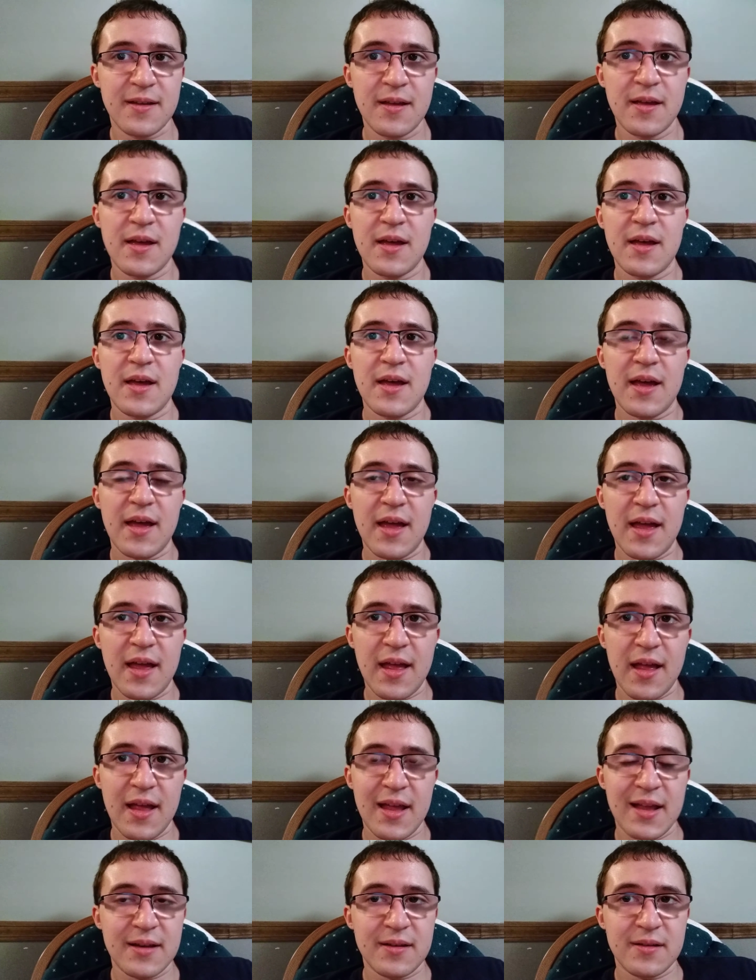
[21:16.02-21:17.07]

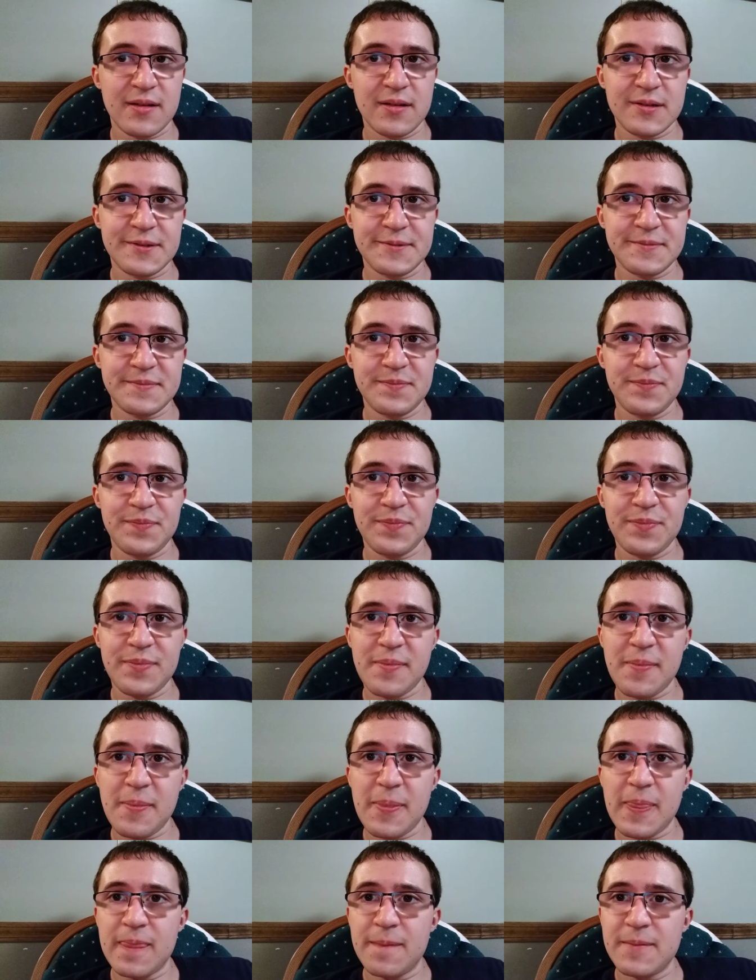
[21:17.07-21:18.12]
and but
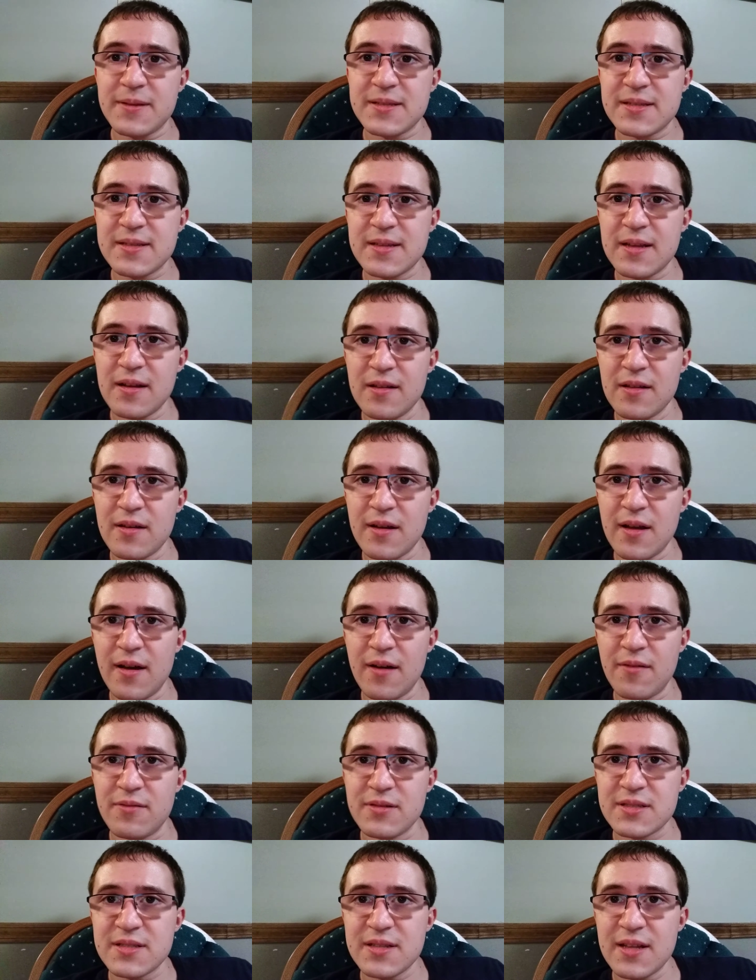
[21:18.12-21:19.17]
still, it
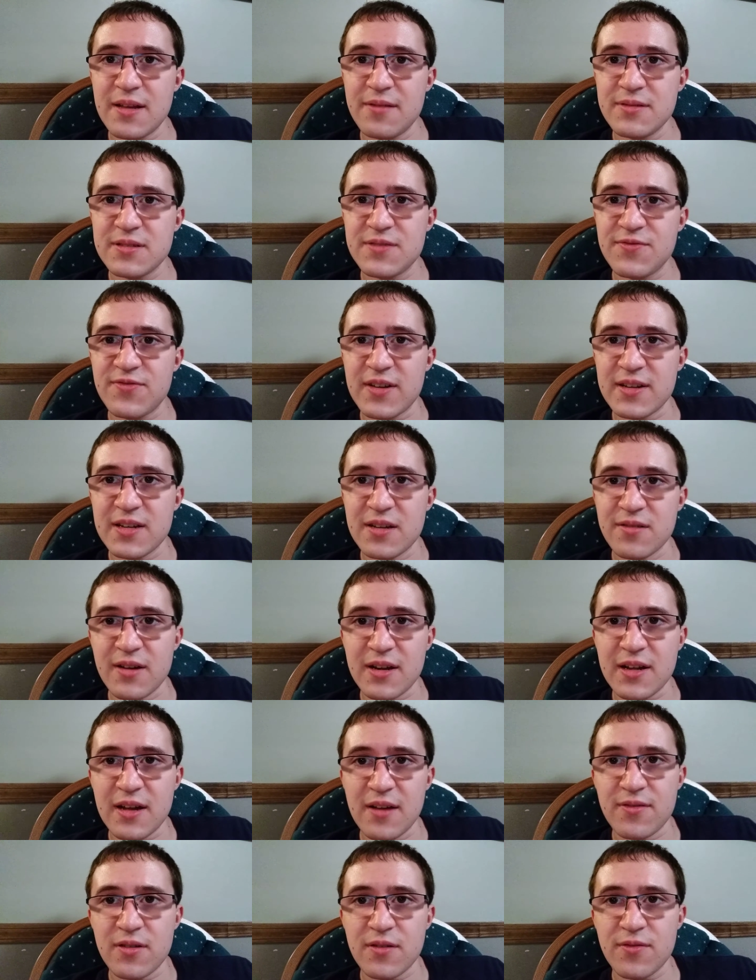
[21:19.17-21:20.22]
was fun to recover
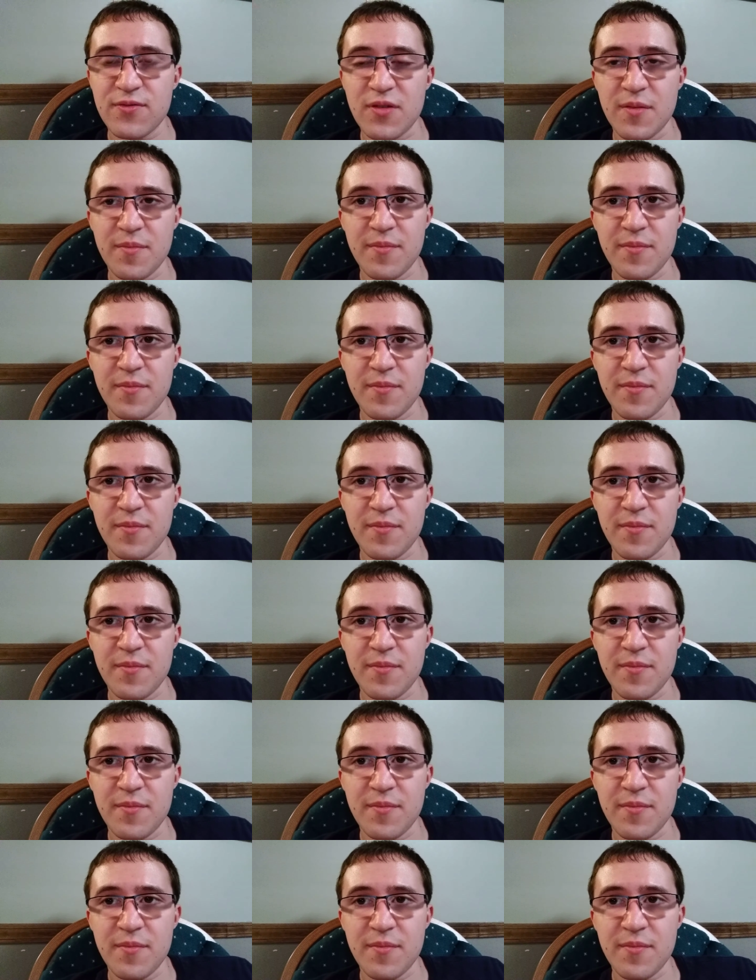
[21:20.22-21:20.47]
from my